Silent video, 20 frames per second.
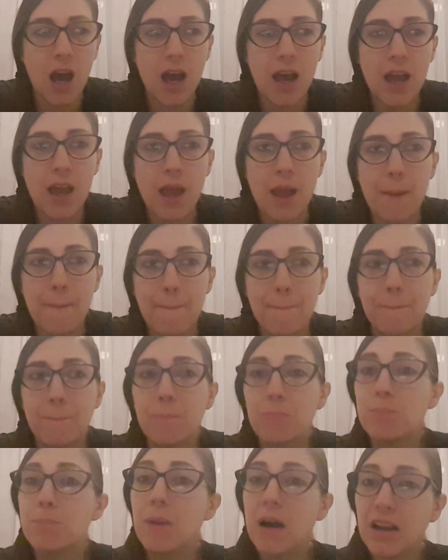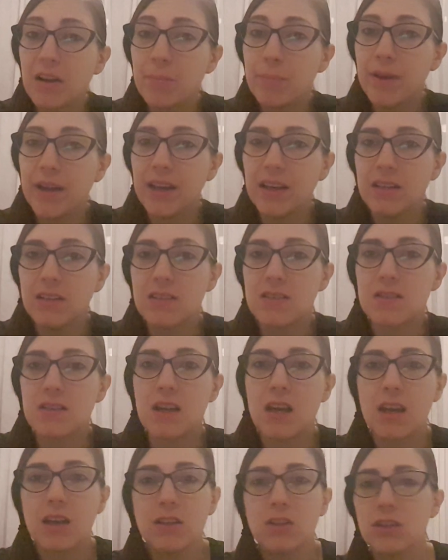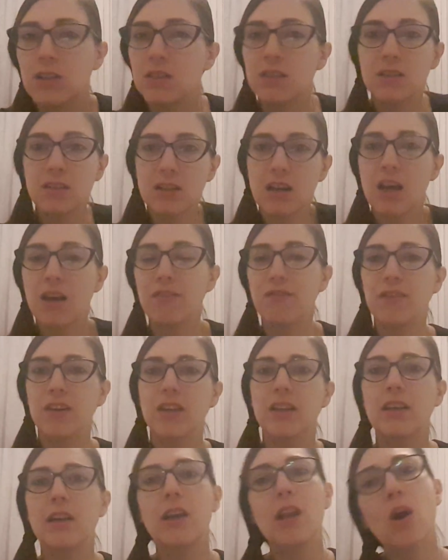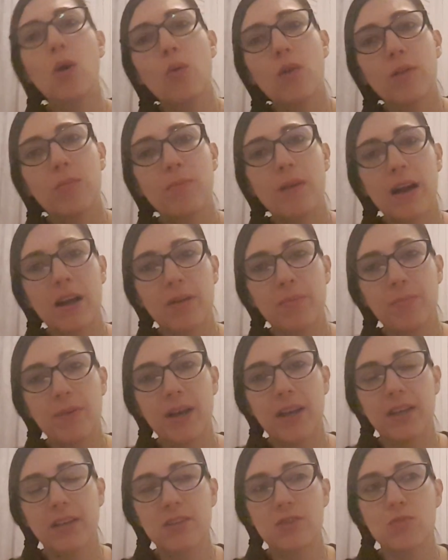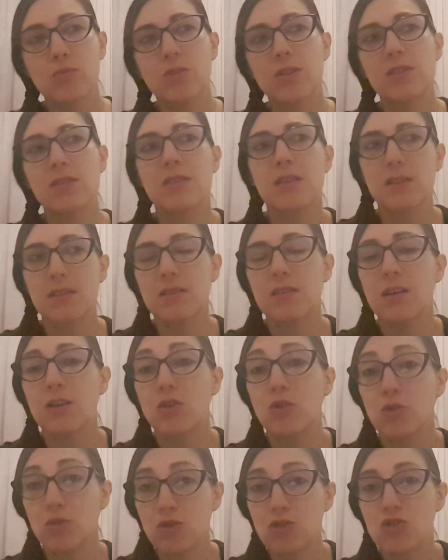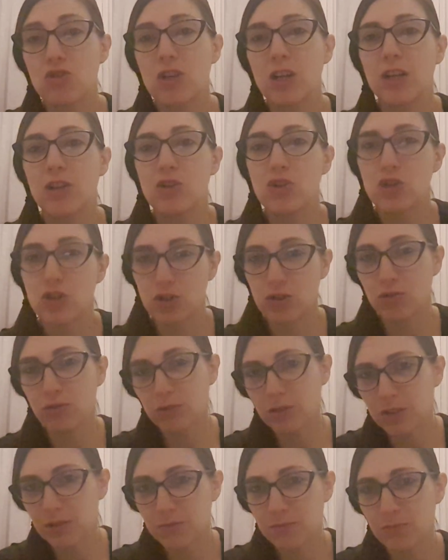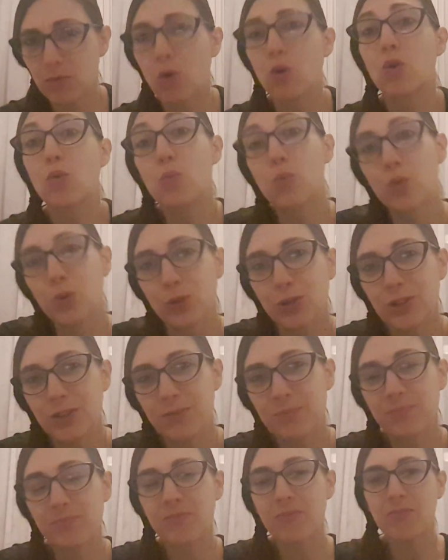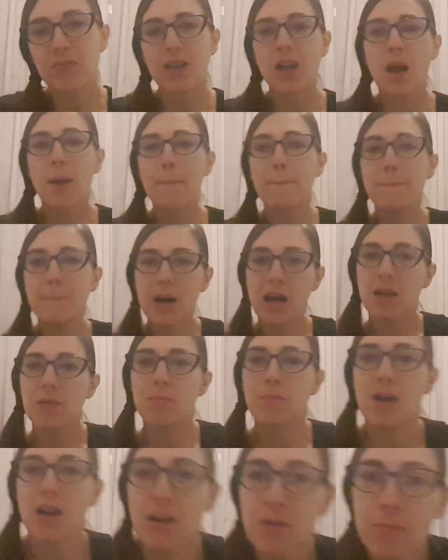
back pains, I didn't have any lower back pains, which they say you usually should or would. My back